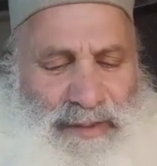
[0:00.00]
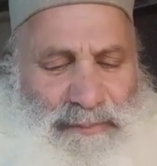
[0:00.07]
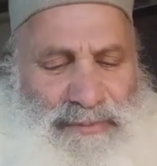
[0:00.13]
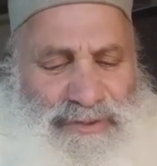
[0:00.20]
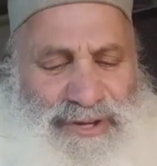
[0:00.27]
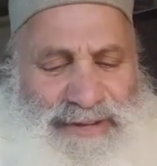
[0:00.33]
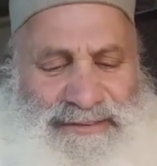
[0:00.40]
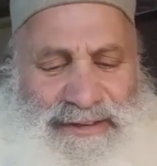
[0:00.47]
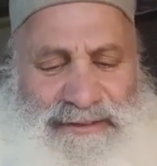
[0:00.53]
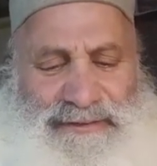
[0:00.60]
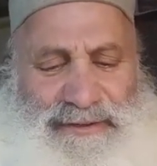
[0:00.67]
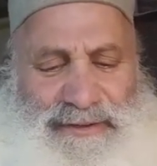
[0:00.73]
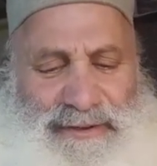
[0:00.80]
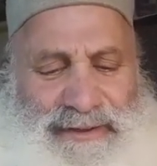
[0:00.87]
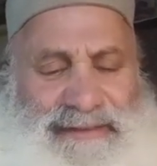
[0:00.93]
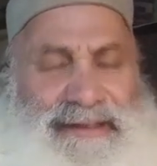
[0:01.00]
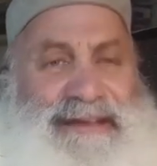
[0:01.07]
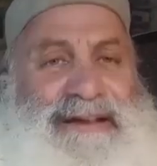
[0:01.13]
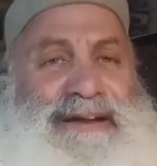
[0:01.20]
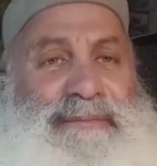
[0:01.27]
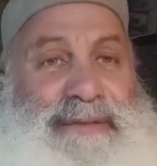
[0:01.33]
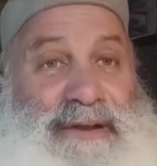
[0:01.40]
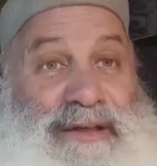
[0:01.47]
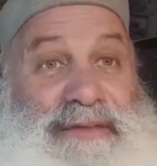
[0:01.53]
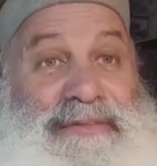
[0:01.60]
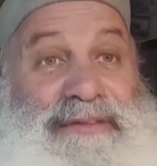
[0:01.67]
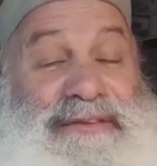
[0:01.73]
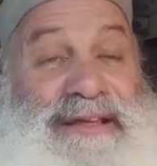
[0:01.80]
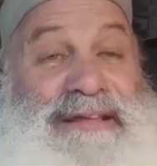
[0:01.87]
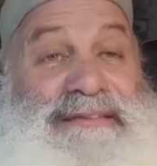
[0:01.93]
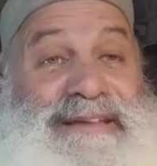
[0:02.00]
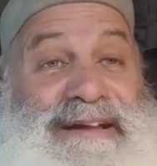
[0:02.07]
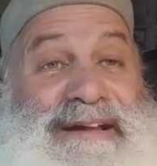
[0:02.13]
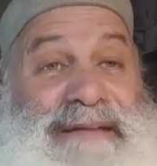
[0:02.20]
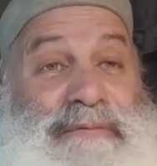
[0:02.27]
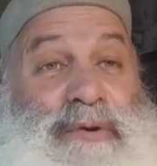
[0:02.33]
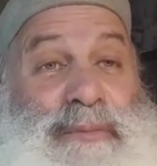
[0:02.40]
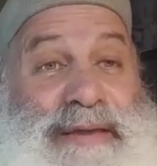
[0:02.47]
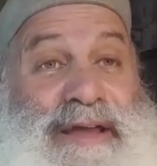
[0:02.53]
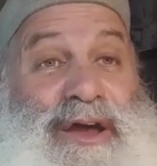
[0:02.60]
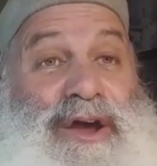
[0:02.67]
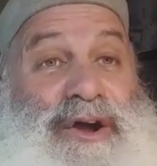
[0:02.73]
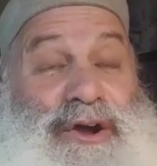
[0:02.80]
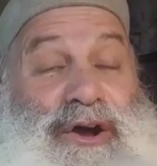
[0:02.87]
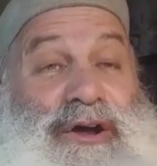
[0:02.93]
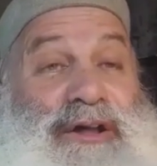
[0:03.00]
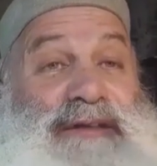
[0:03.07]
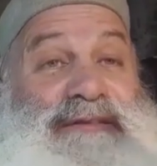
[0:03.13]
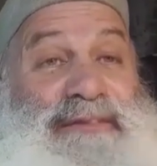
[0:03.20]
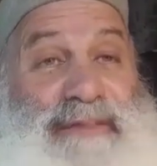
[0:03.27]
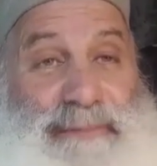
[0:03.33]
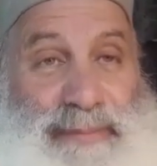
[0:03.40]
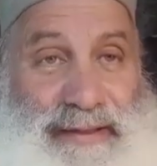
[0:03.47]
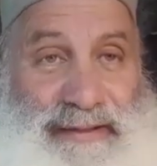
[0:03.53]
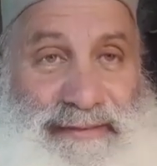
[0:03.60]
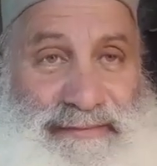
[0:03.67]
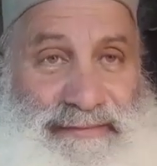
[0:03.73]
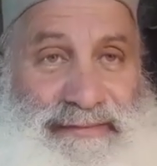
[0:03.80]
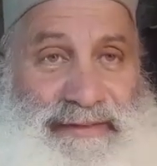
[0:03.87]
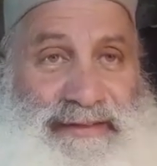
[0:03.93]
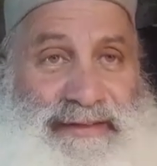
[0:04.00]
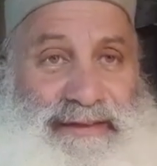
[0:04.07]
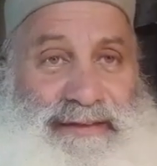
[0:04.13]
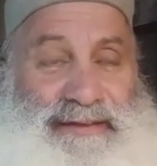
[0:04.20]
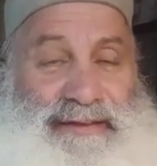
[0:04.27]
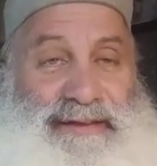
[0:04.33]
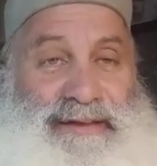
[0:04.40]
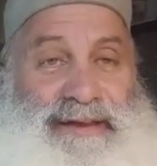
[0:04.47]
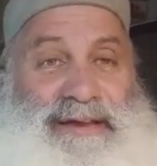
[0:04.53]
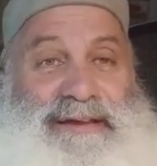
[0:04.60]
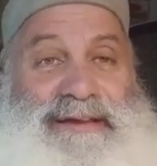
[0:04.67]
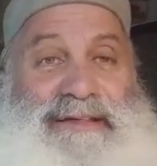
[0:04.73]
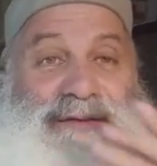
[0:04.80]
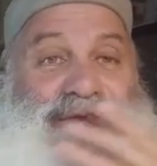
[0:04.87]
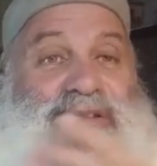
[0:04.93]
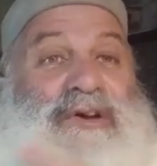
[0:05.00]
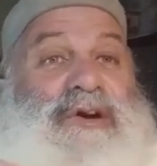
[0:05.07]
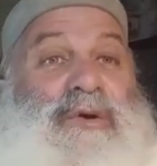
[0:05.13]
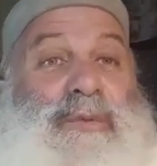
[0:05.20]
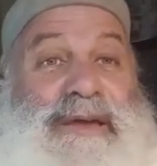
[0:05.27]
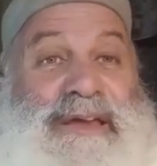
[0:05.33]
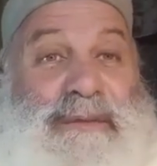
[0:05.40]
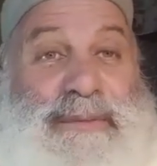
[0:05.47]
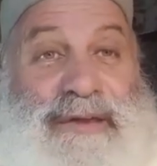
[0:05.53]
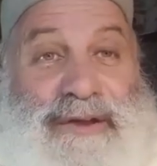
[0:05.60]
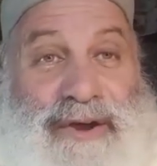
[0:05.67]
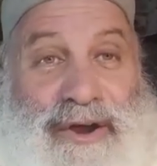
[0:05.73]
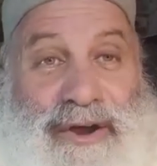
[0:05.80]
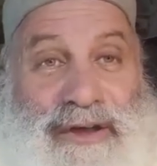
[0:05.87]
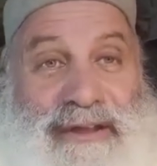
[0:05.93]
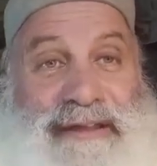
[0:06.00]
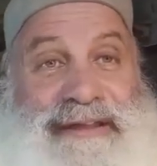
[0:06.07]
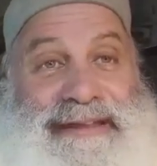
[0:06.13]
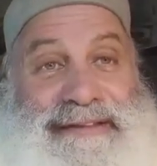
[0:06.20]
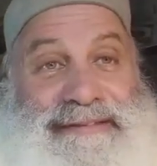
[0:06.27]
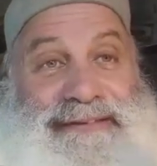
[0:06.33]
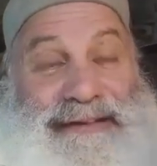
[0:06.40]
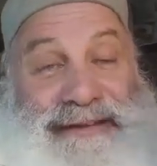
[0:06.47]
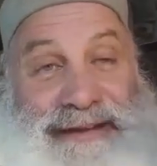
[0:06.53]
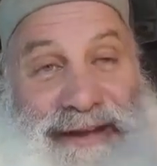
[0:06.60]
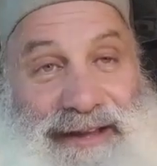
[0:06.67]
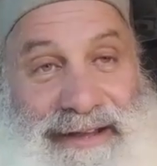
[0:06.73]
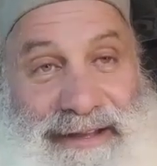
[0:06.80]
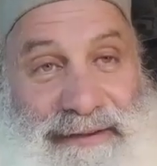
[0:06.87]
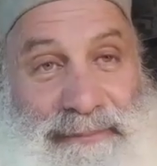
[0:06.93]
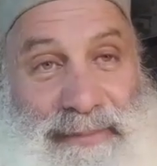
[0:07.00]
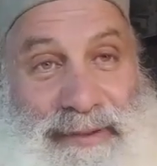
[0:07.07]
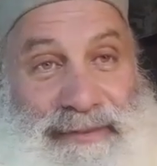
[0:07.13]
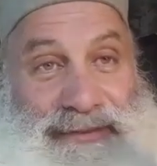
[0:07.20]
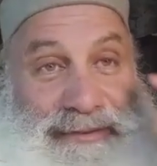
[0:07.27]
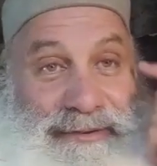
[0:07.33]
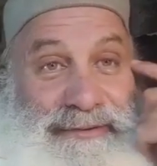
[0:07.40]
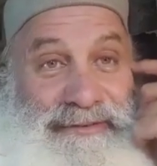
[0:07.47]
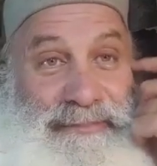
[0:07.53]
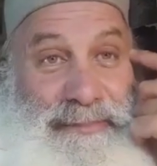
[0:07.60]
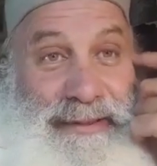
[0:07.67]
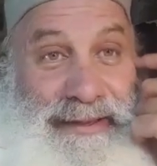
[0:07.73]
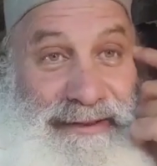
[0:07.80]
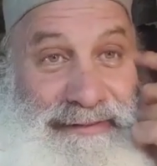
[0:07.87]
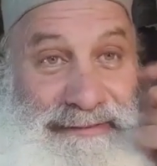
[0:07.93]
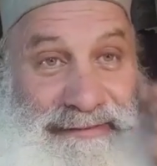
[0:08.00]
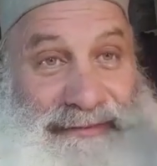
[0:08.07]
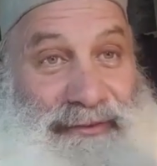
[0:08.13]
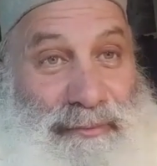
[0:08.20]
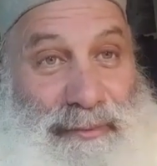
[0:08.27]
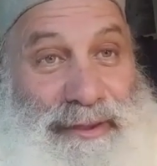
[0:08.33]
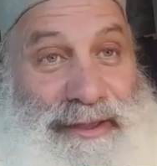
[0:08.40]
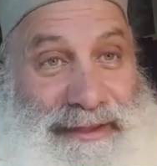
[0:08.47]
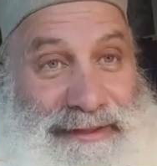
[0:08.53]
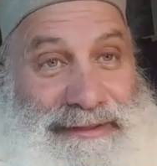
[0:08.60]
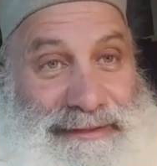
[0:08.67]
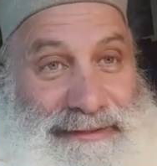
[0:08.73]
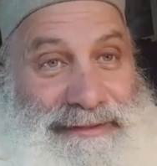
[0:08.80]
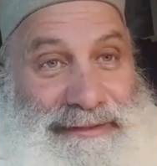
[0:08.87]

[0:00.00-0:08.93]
"V'shatat to create the echel melech," at the time when we call to the palace of the king. In other words, we can be calling to God, but there's a palace in the way.